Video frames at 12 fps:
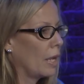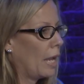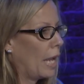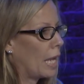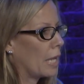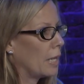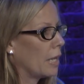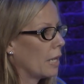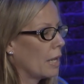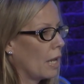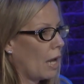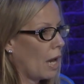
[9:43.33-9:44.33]
And
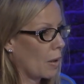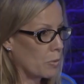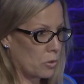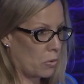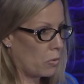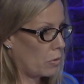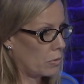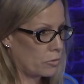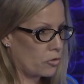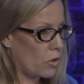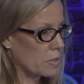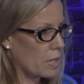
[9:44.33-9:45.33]
I was all
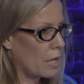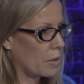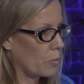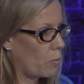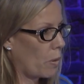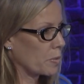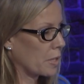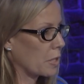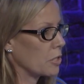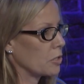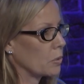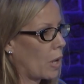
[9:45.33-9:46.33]
stressed out. What was I going
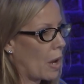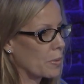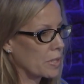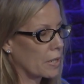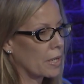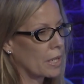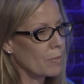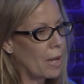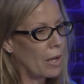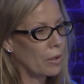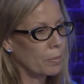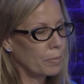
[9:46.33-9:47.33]
to do? How was I going to get him
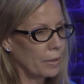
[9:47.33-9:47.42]
help?